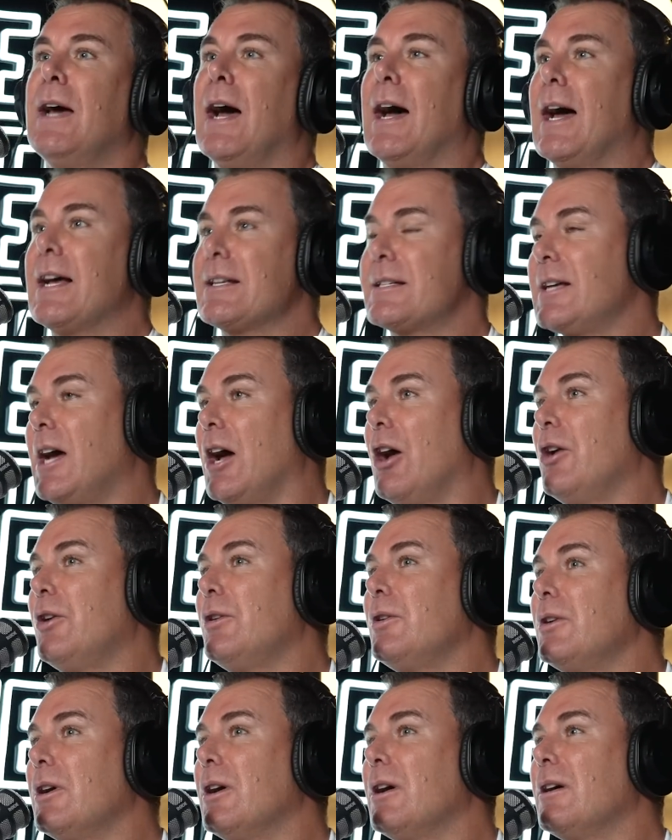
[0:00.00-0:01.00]
Just
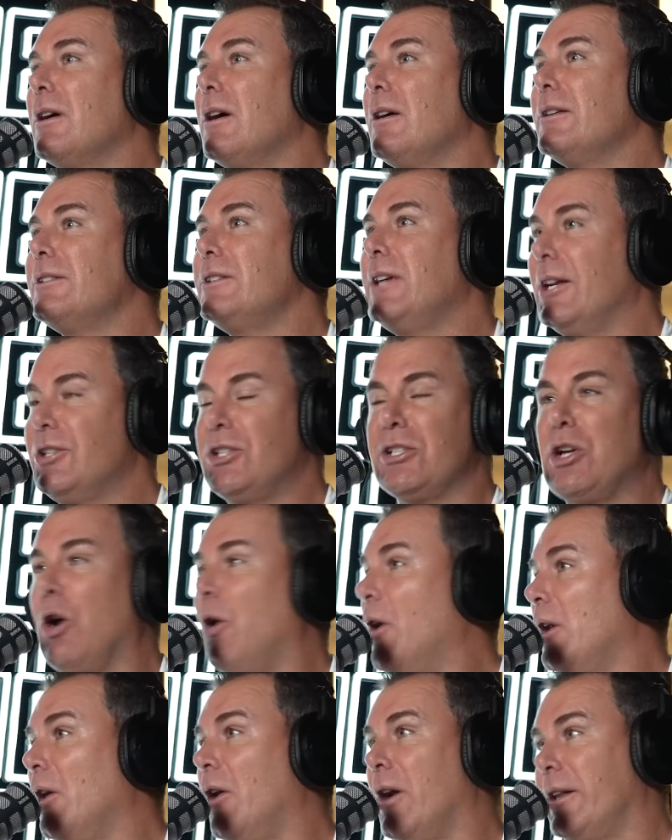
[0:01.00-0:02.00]

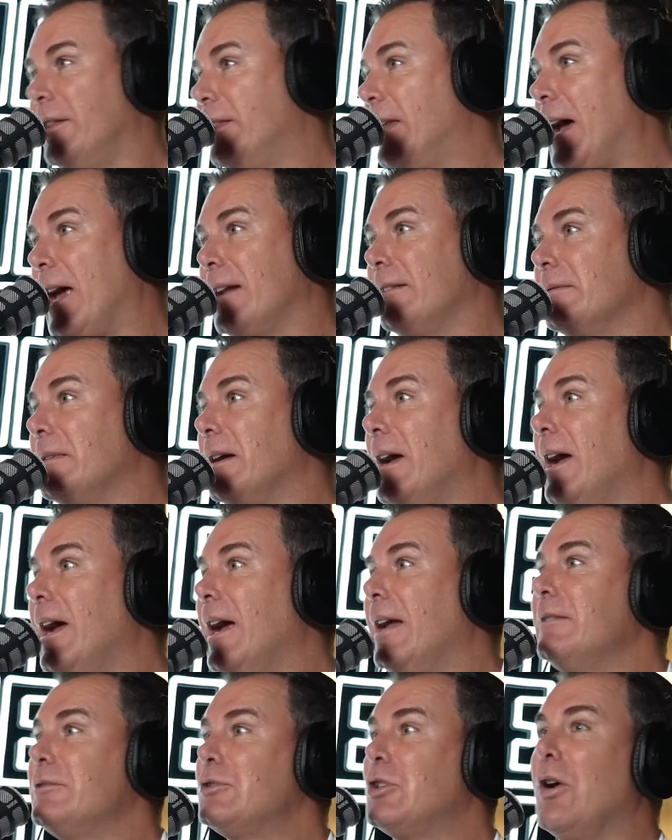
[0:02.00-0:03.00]
highlighted that
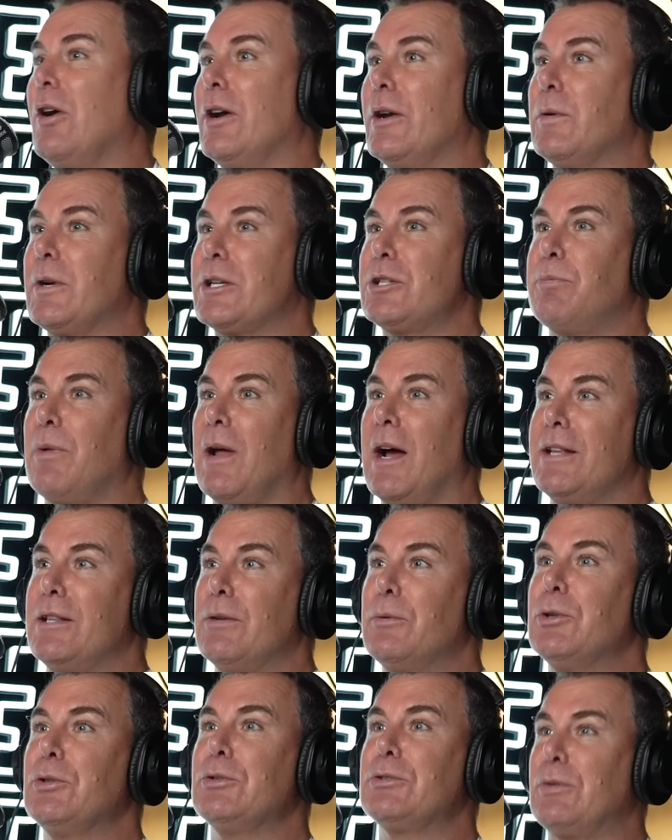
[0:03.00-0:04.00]
and trying to explain the
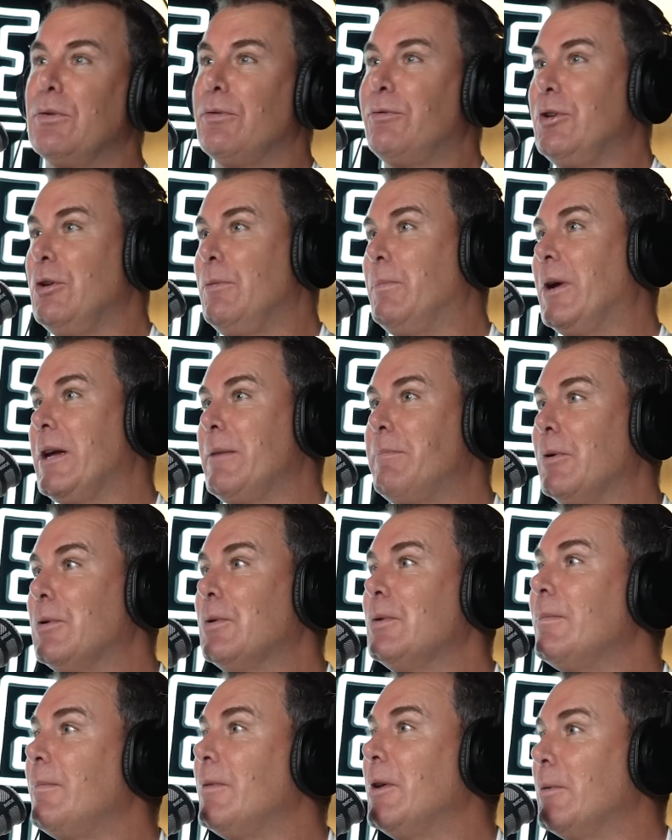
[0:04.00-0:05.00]
rules to a few
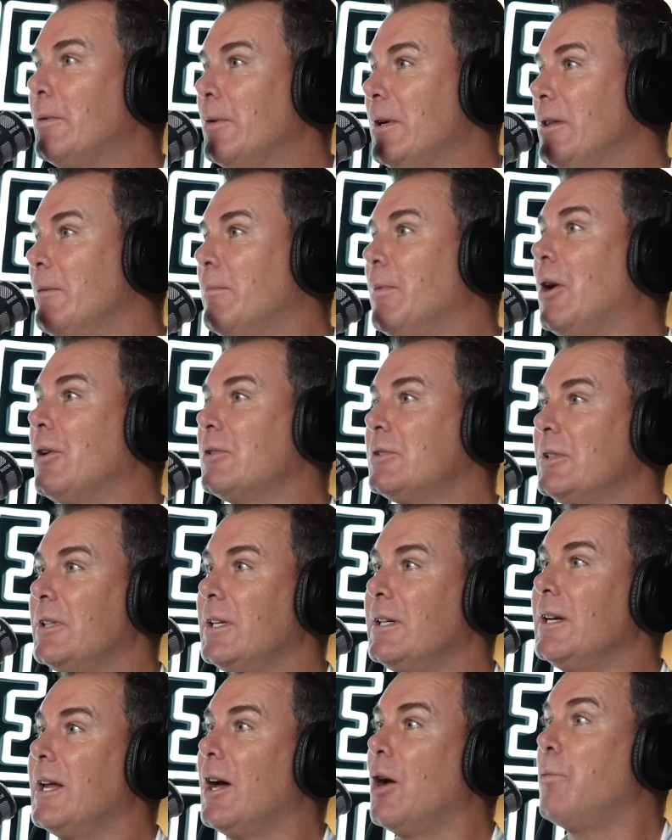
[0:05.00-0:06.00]
people that were in the box that
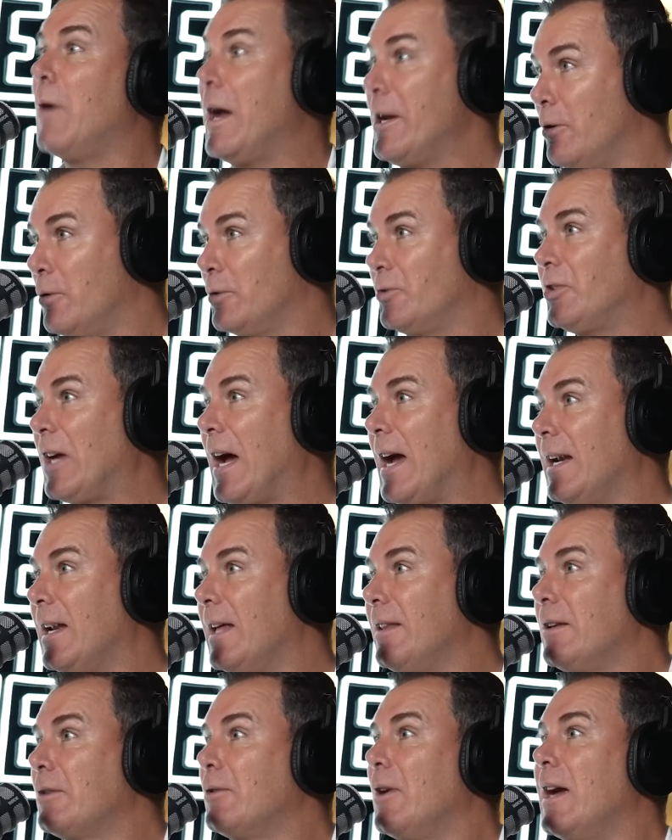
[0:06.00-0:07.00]
didn't know. Wendell
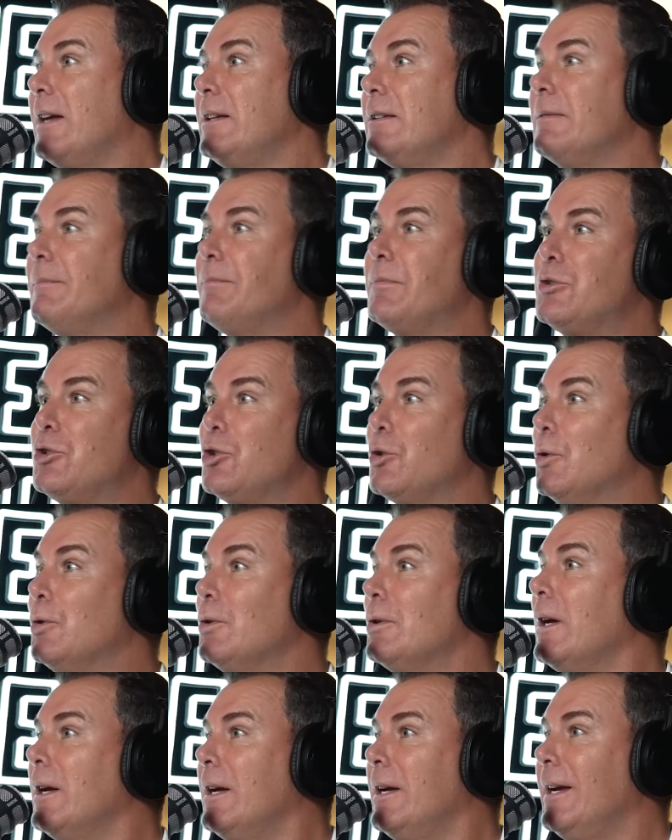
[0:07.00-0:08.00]
Saylor, the great
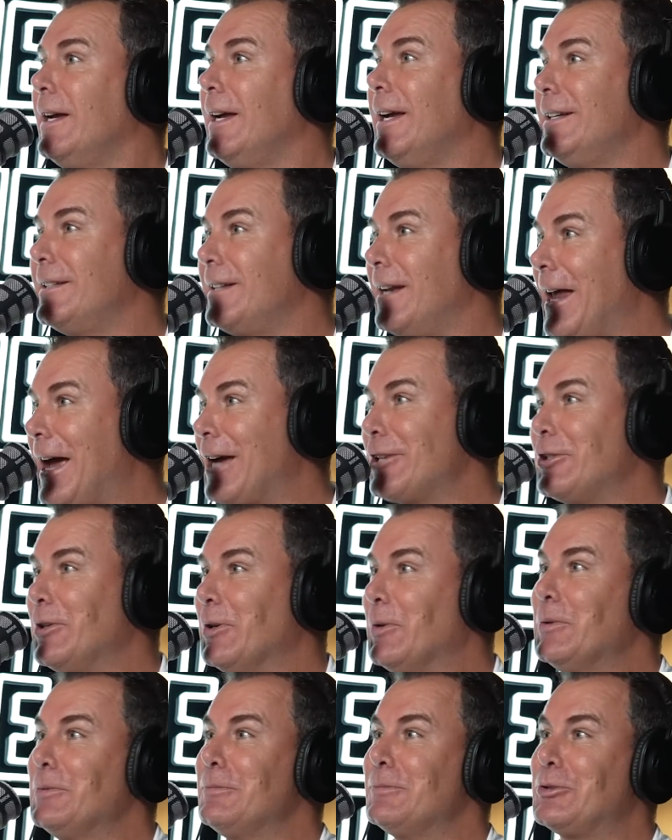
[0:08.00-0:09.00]
dual
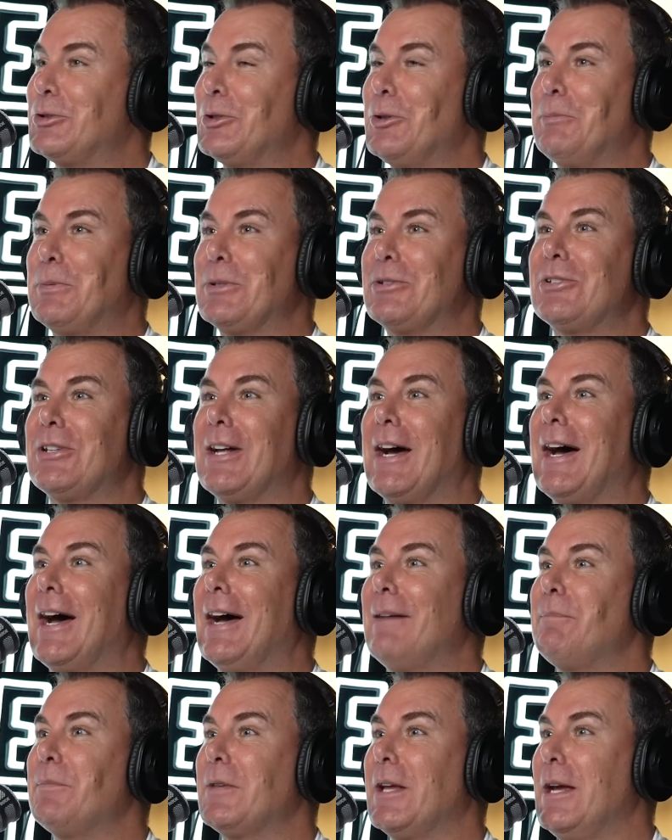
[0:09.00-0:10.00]
international
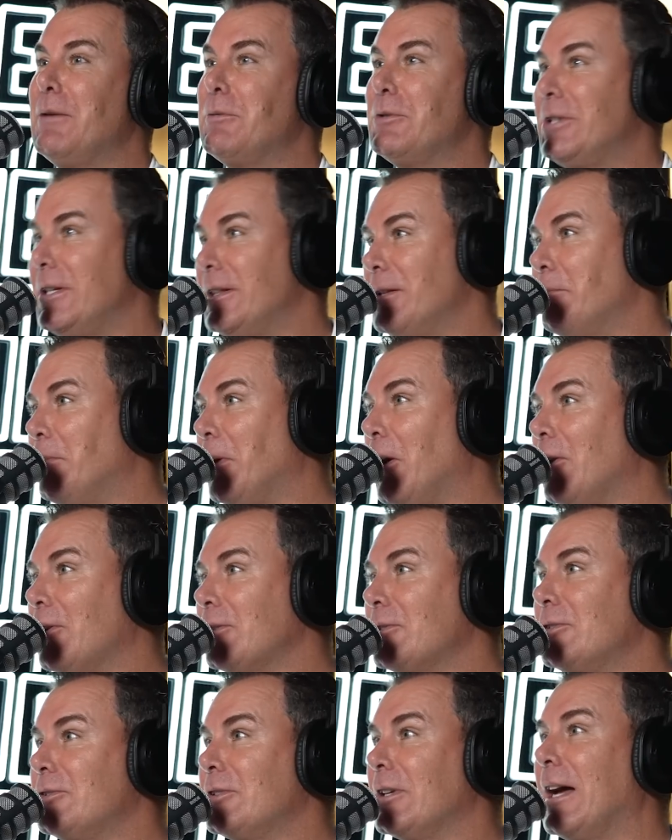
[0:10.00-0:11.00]
superstar, he was in the
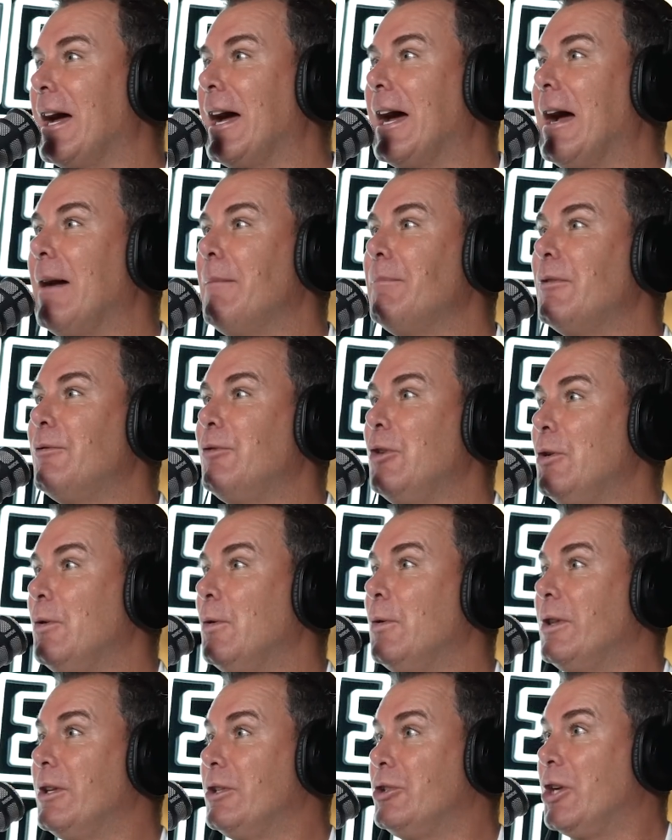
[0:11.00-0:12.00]
box, a
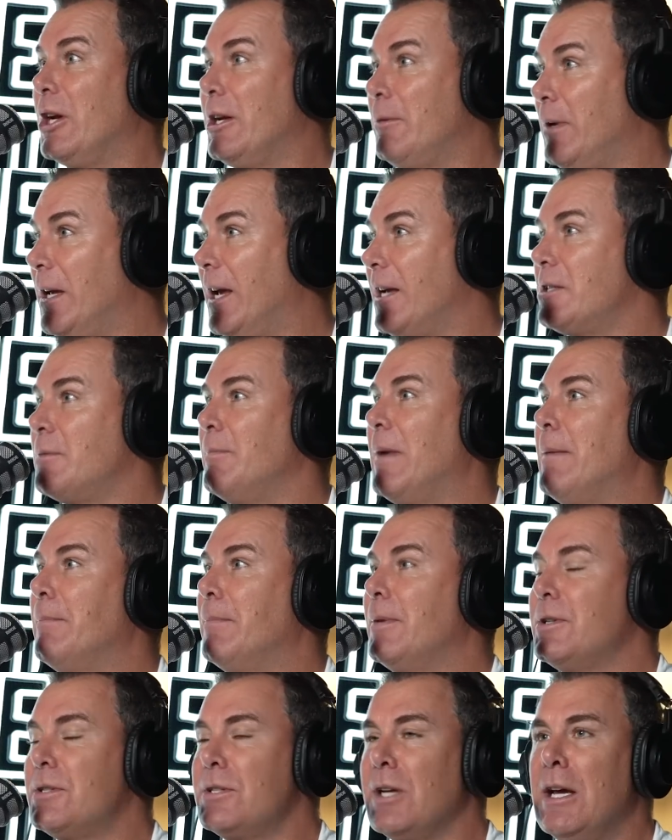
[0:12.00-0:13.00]
few of the GBS
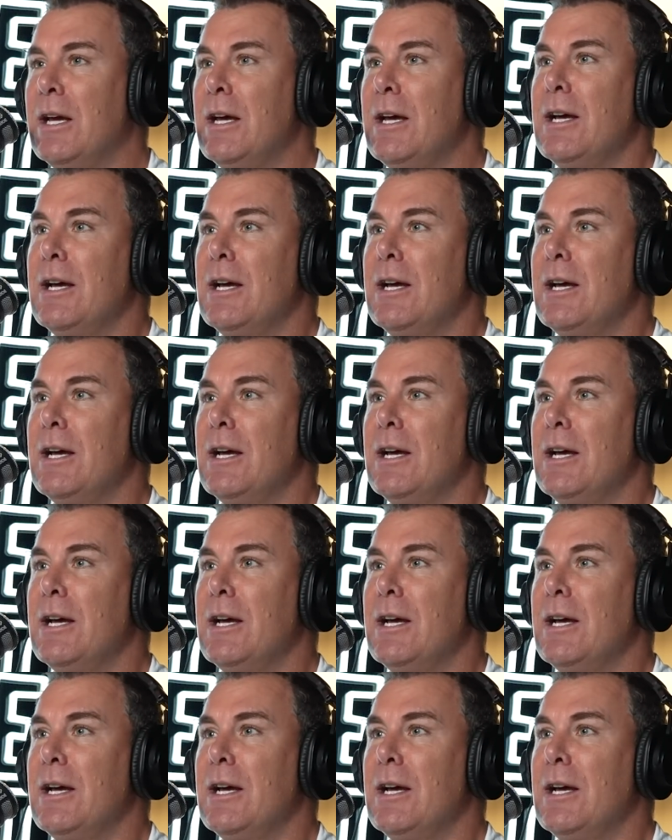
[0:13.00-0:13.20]
members.